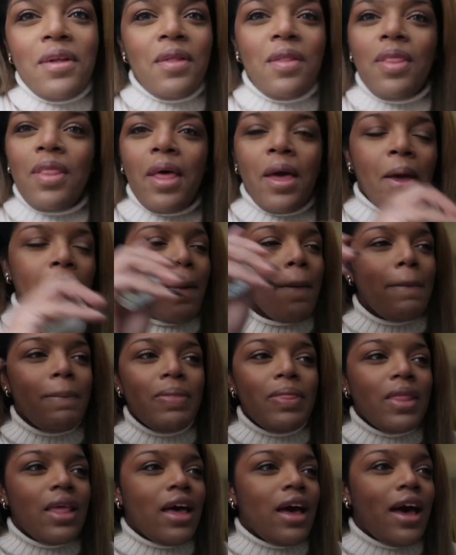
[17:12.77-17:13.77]
Like,
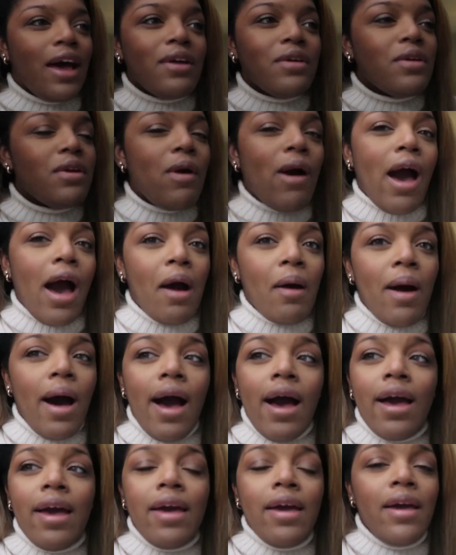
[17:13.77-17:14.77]
I don't know how
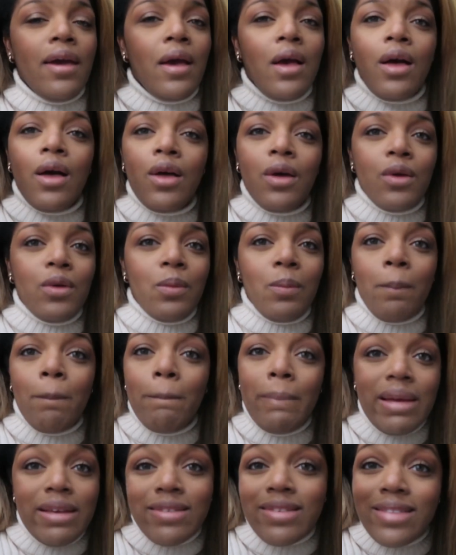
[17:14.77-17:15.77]
I
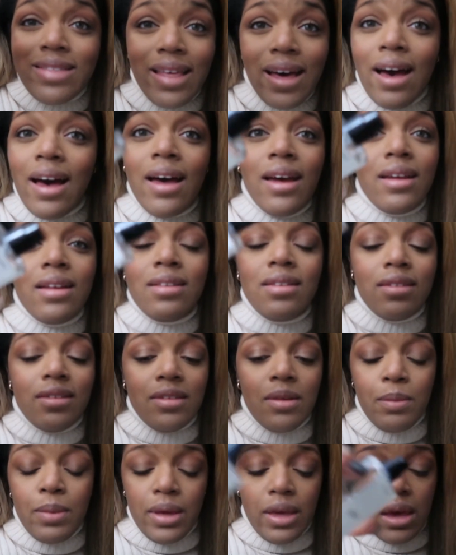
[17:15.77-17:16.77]
missed that
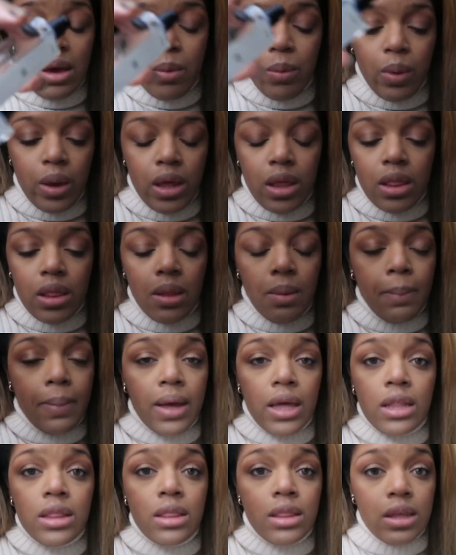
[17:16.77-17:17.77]
to begin with,
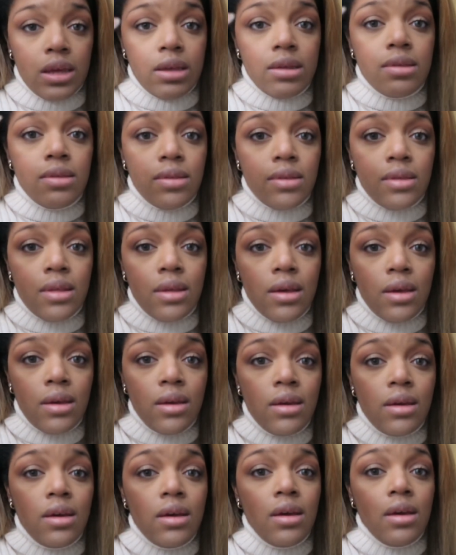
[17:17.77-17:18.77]
but this
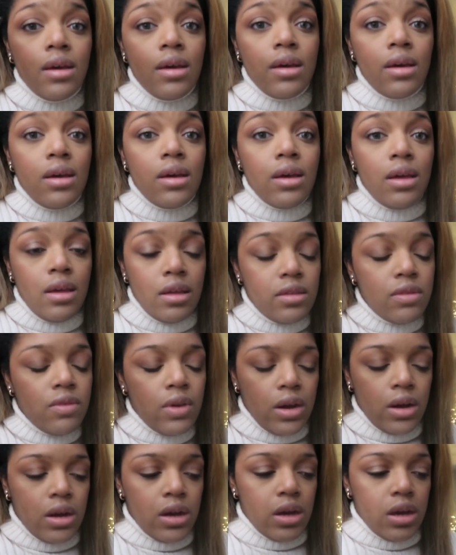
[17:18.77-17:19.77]
is
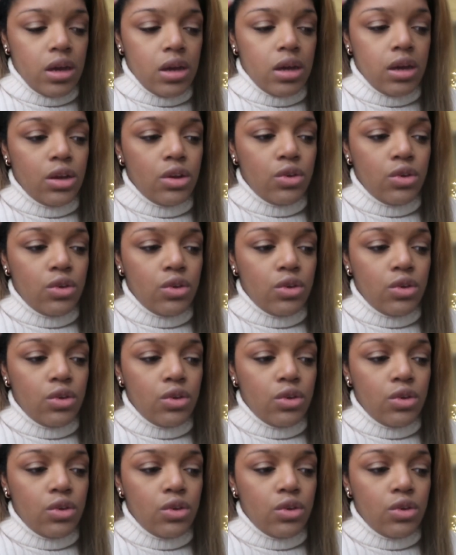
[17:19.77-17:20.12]
very